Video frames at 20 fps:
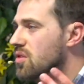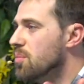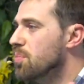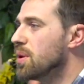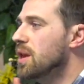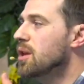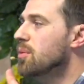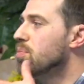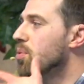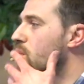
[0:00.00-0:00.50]
the
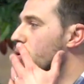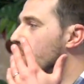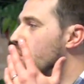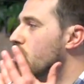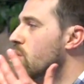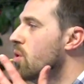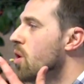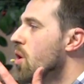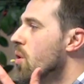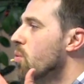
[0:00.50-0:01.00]
people
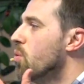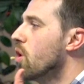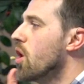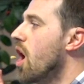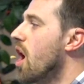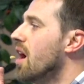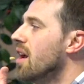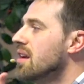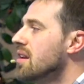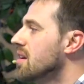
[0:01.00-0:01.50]
who
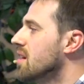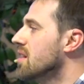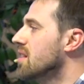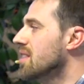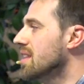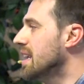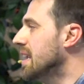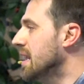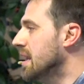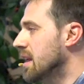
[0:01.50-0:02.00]
were
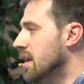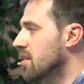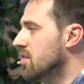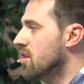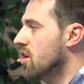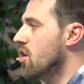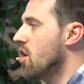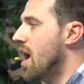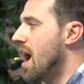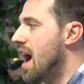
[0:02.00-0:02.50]
unclean in
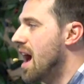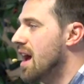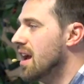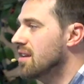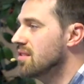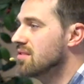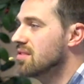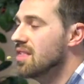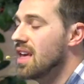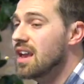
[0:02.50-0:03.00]
their eyes,